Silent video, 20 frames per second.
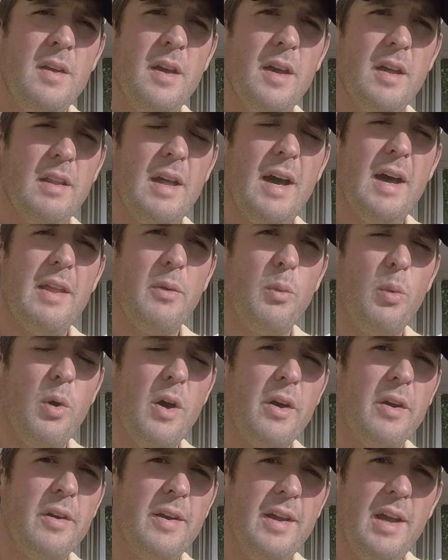a lot of the
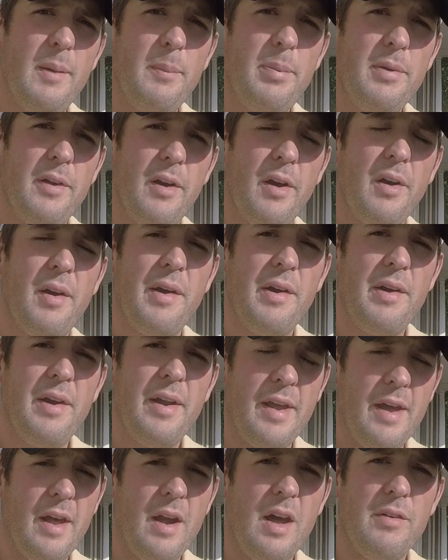water hemp in our area
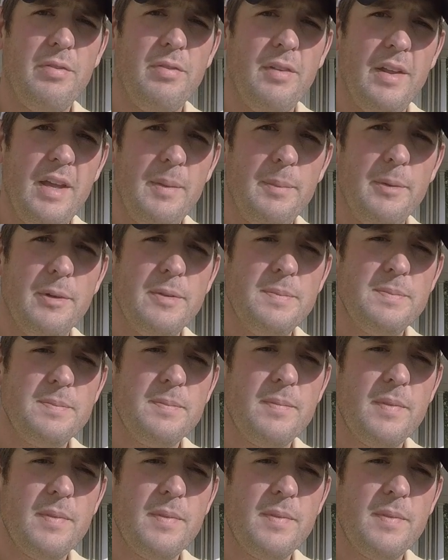got off label.